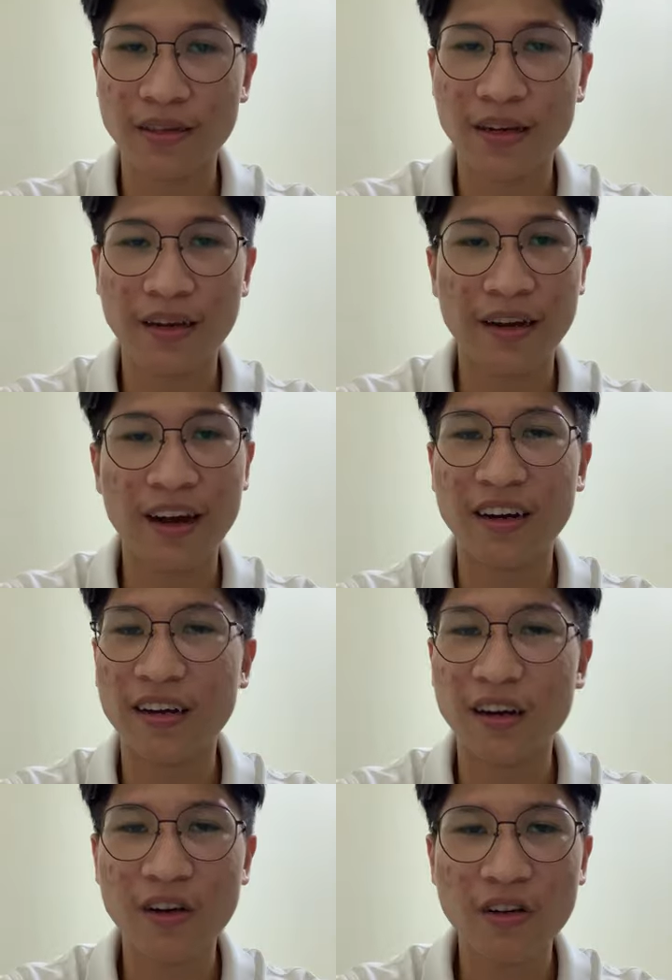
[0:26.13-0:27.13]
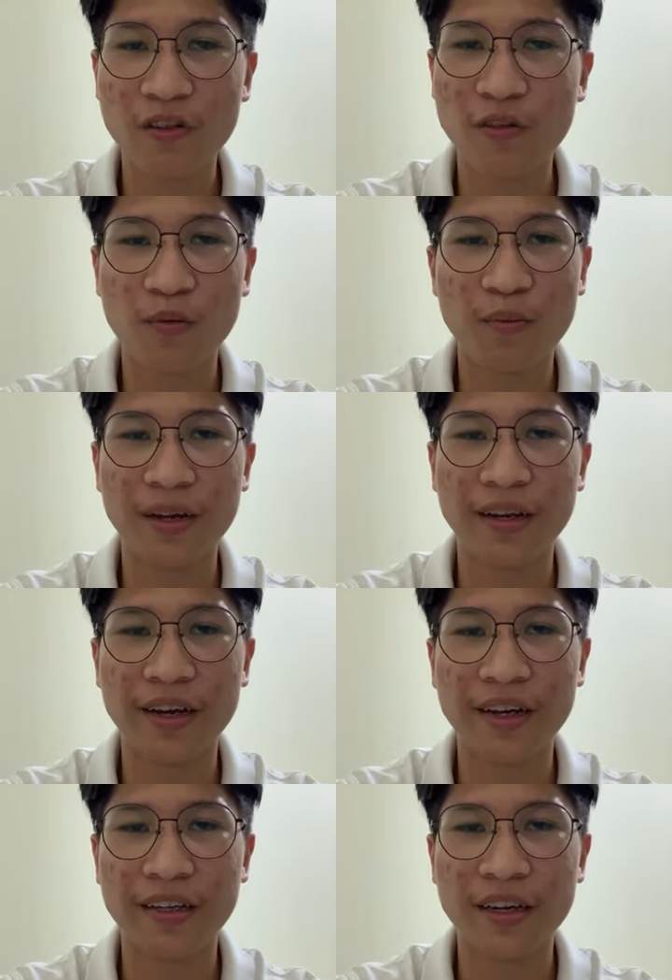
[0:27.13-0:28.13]
there are a lot of complaints that I
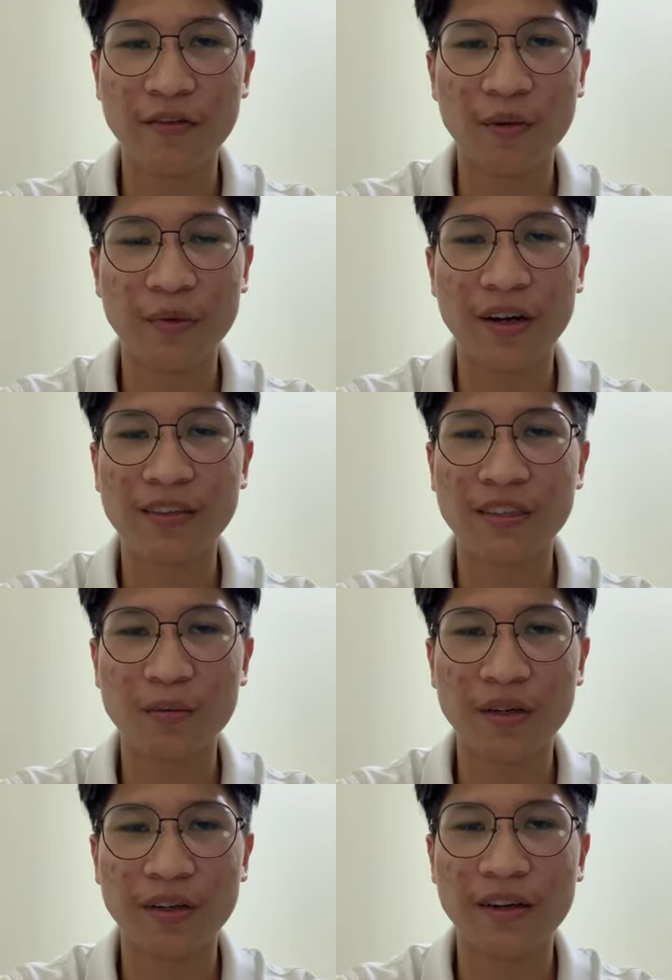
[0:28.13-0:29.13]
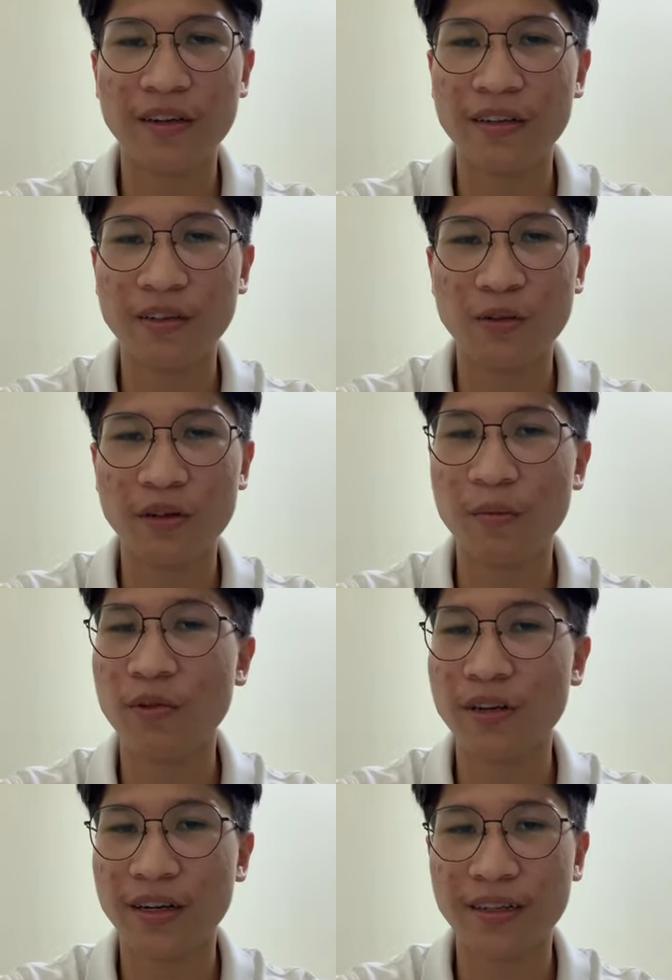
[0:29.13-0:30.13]
get from the customer regarding to the
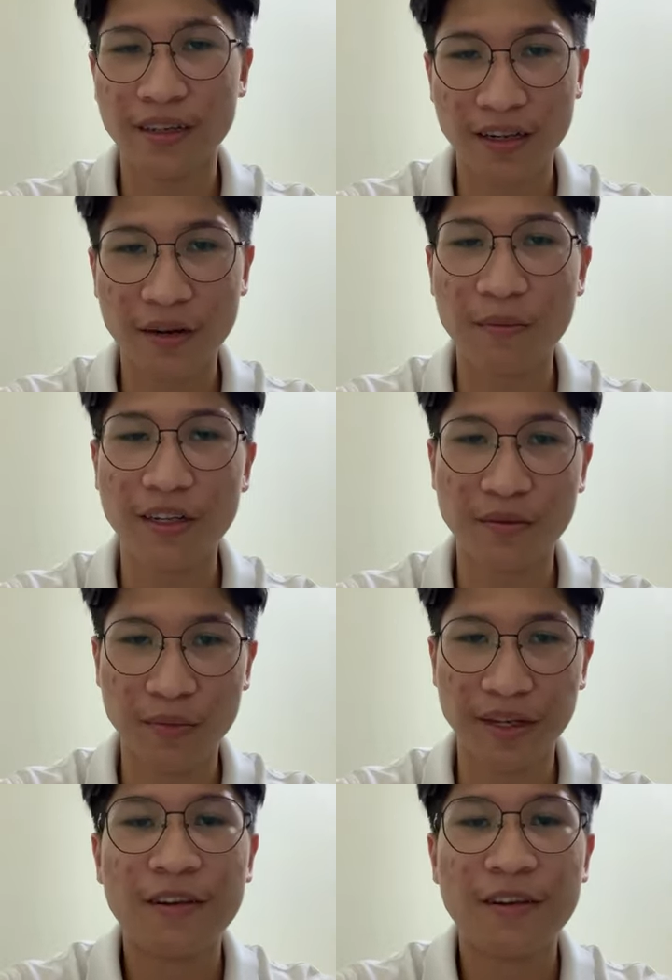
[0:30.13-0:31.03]
product that the companies make.